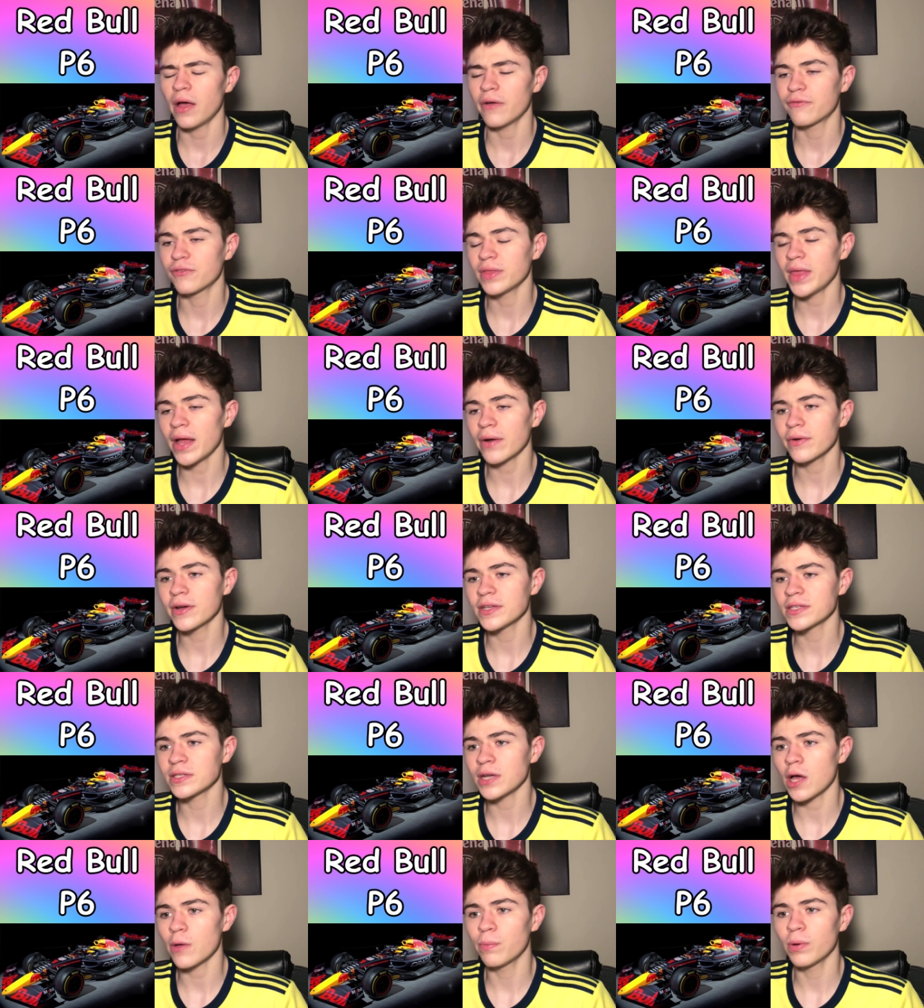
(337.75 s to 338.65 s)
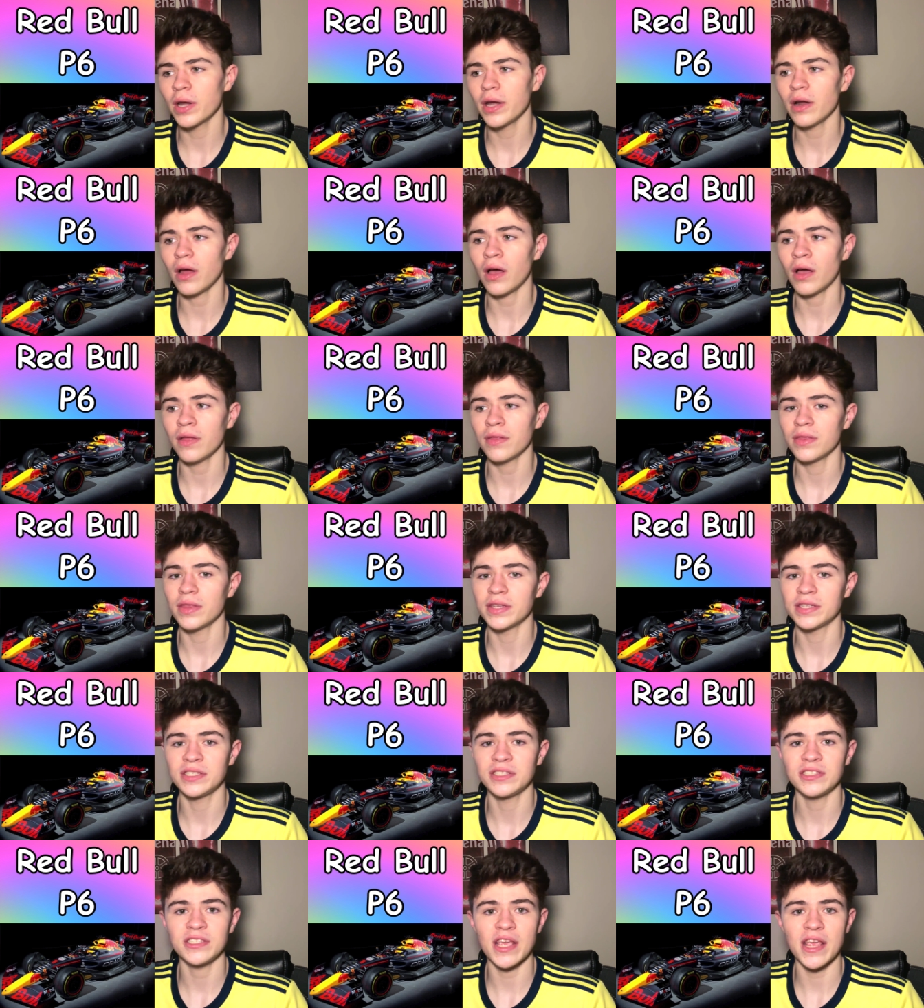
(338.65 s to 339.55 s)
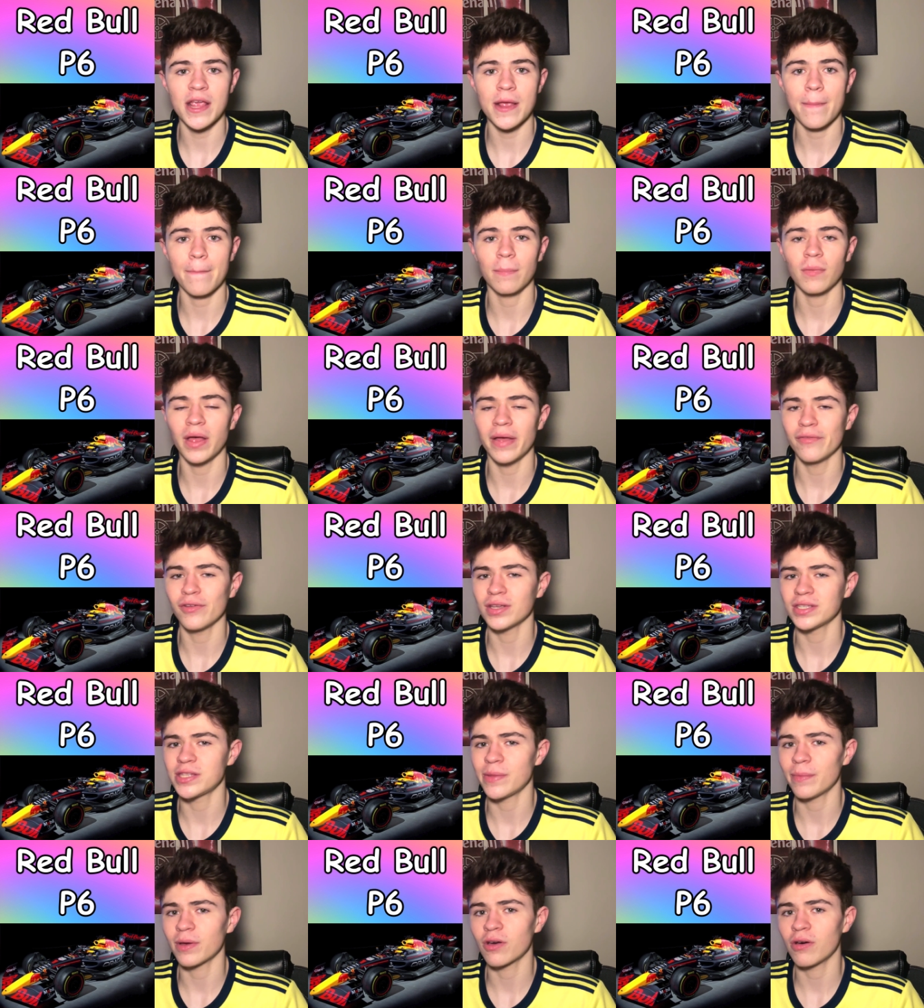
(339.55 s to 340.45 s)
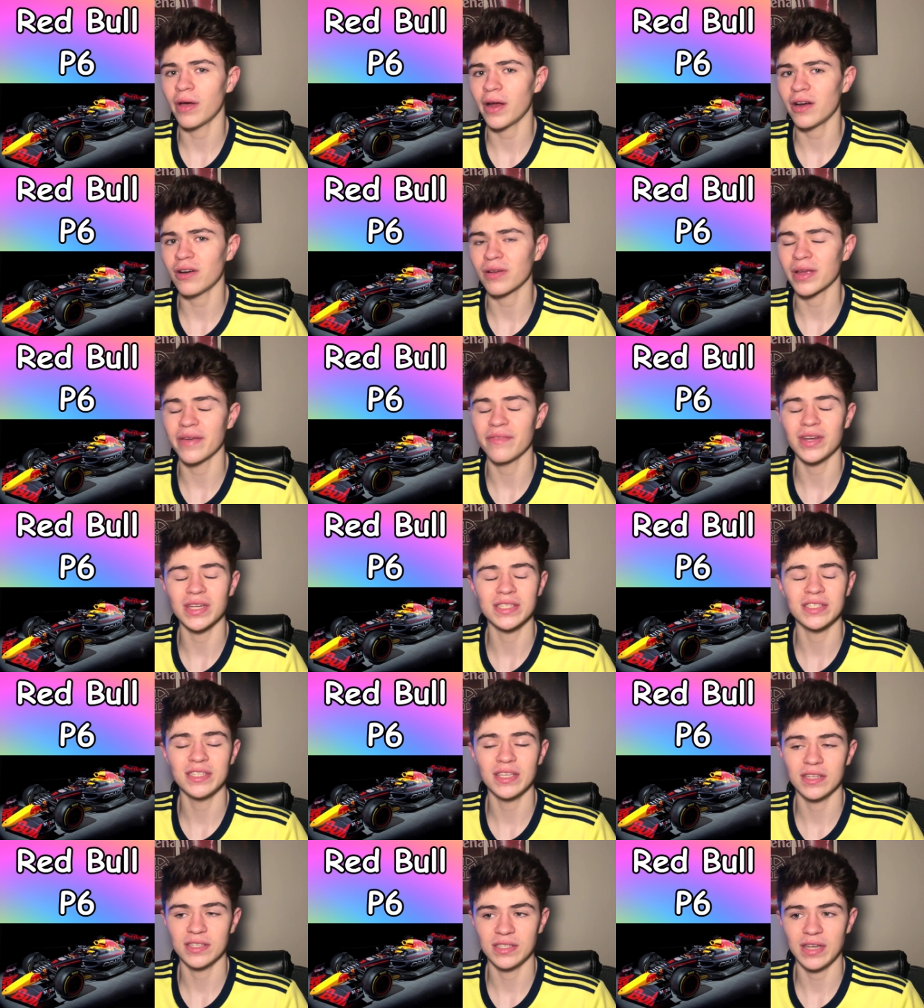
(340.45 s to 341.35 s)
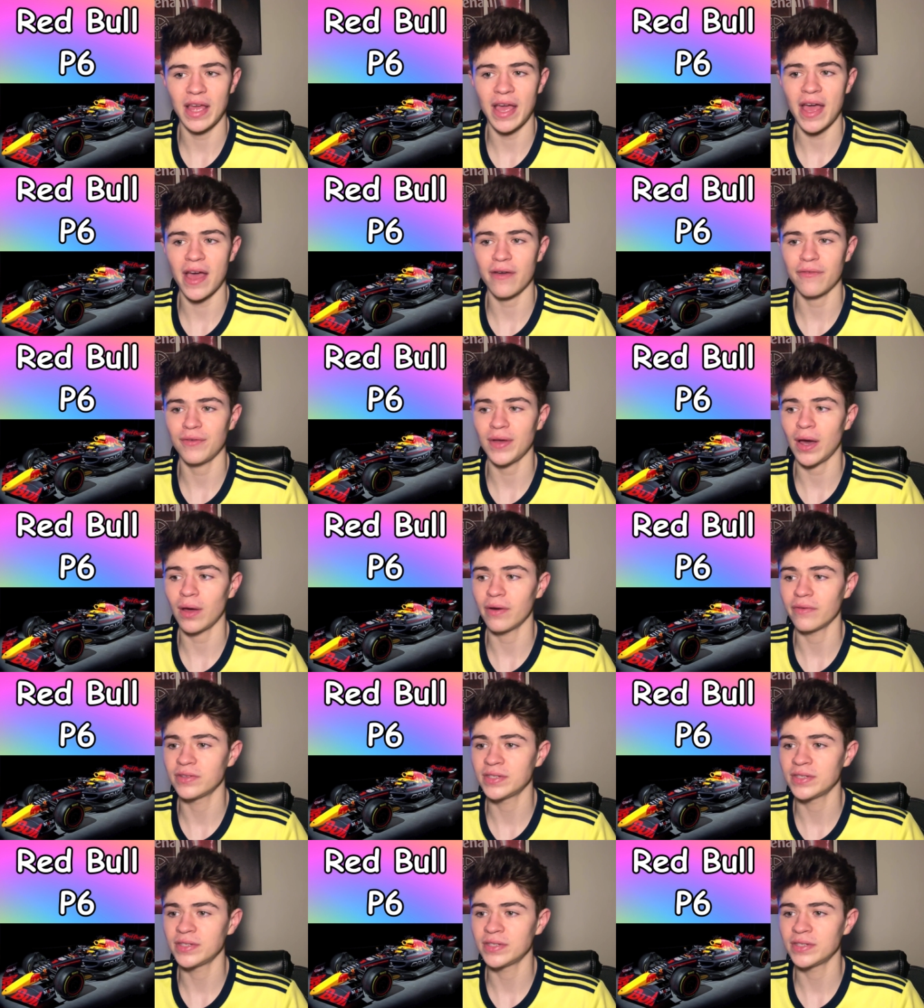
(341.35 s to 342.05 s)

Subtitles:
For that reason, I'll put it on the same level as the McLaren. I'll give it a 6.5 out of